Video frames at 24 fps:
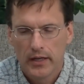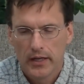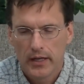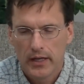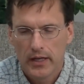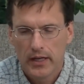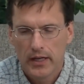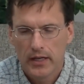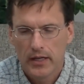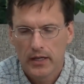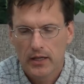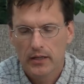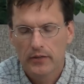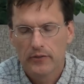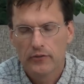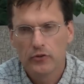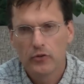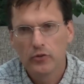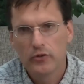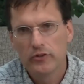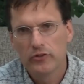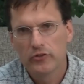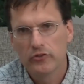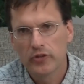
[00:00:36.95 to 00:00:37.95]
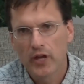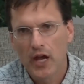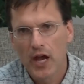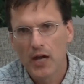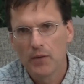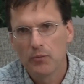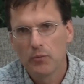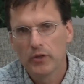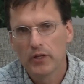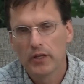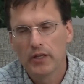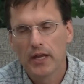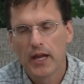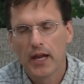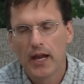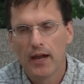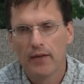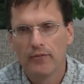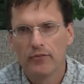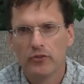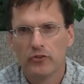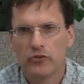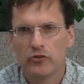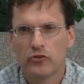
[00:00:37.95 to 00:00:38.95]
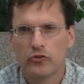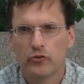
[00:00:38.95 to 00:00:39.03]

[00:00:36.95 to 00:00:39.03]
and through this time we can have this